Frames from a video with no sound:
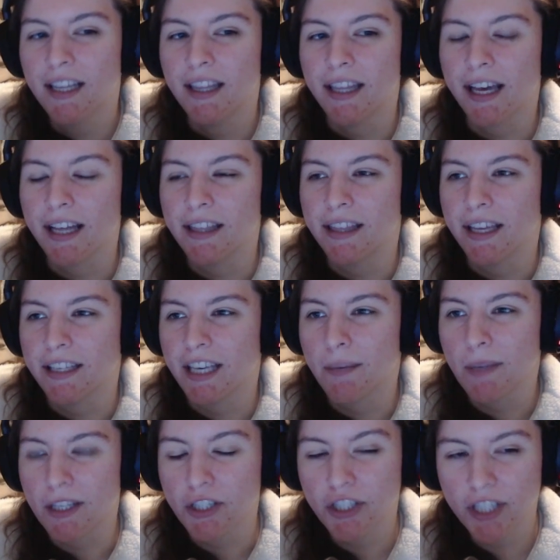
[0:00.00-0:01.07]
That gave
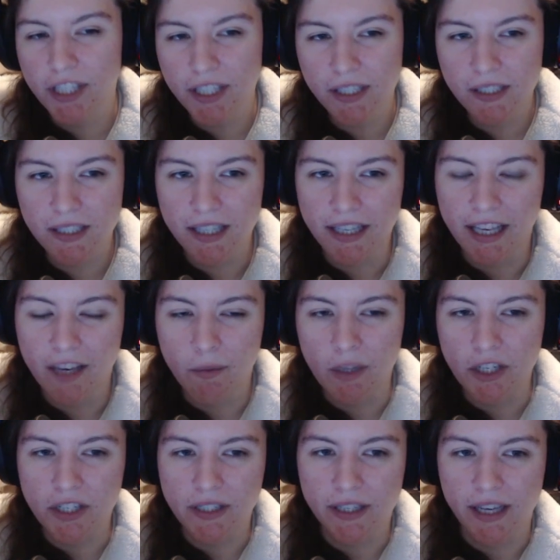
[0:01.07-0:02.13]
me chills. That gave
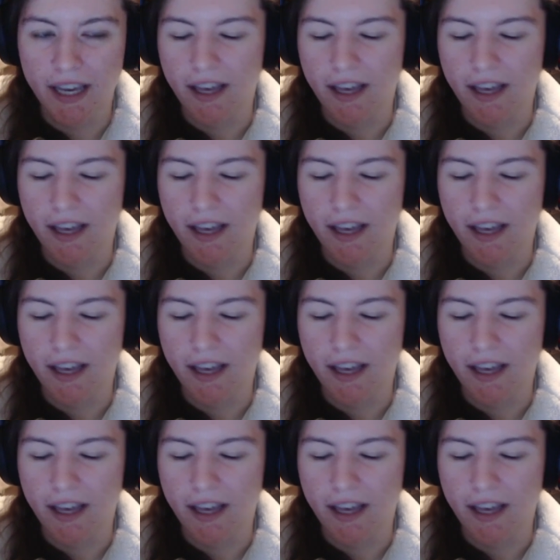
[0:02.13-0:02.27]
me just like,